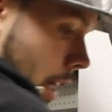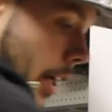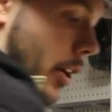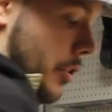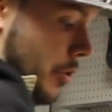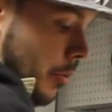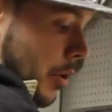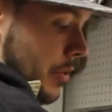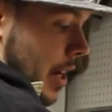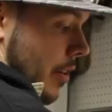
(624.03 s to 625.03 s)
I also
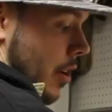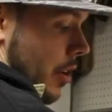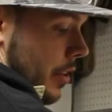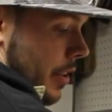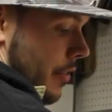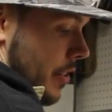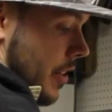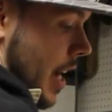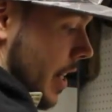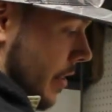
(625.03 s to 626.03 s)
wrote down all the different
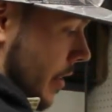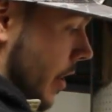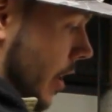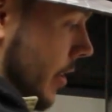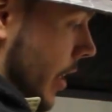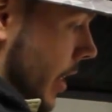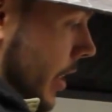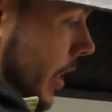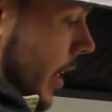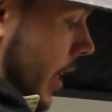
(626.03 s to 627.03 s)
sized cuts I
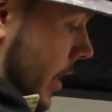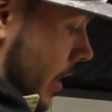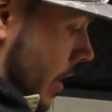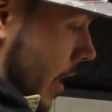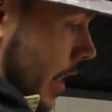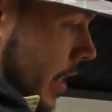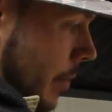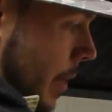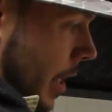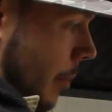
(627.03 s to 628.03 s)
need to get. I need
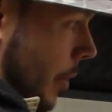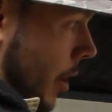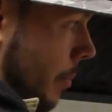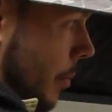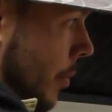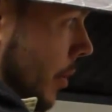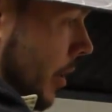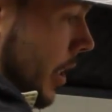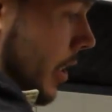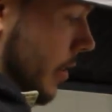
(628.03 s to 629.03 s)
to make up a couple more
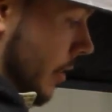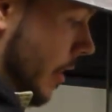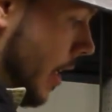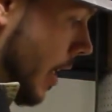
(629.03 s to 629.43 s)
of these